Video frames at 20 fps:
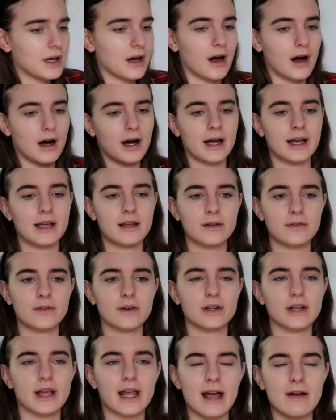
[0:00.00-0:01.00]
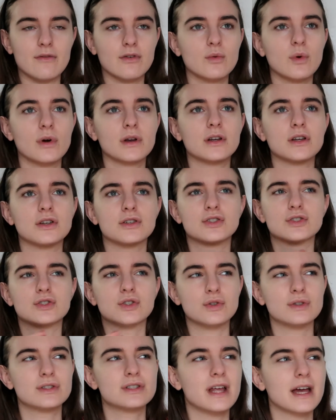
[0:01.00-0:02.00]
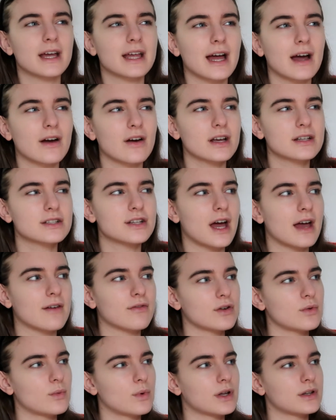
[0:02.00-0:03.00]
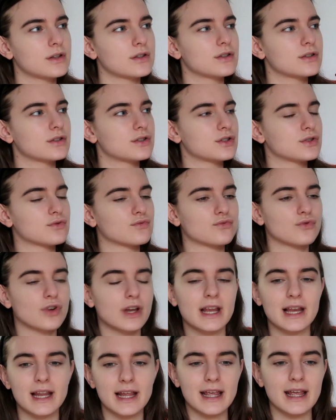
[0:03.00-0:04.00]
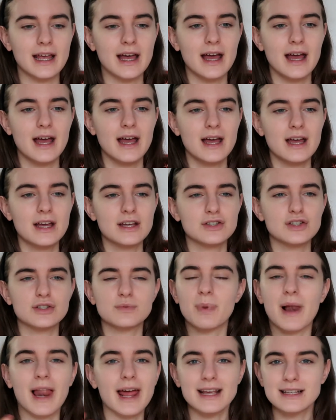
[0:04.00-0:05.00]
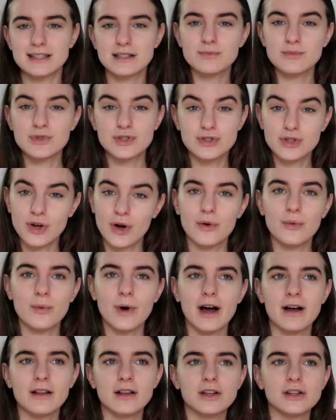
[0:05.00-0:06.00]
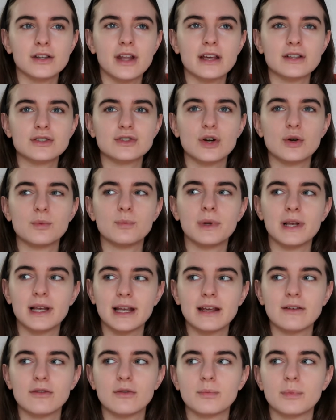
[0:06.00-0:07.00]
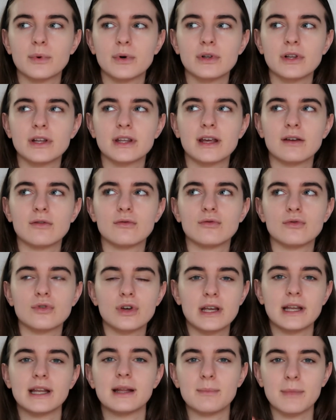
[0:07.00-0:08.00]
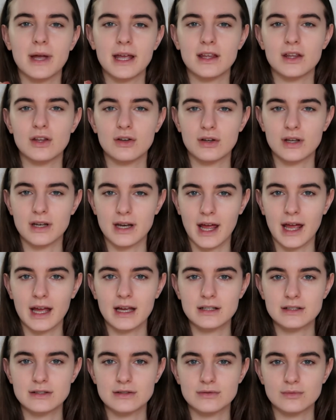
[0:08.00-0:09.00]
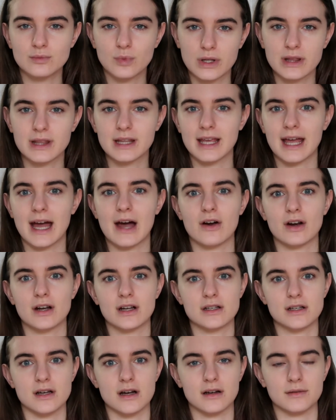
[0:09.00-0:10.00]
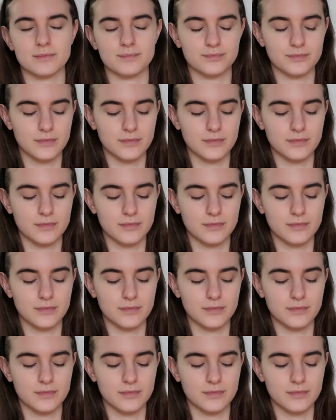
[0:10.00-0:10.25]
I feel like everyone suits their character. Everyone just really just plays them so well, and they're so believable, and they really make you connect with the character.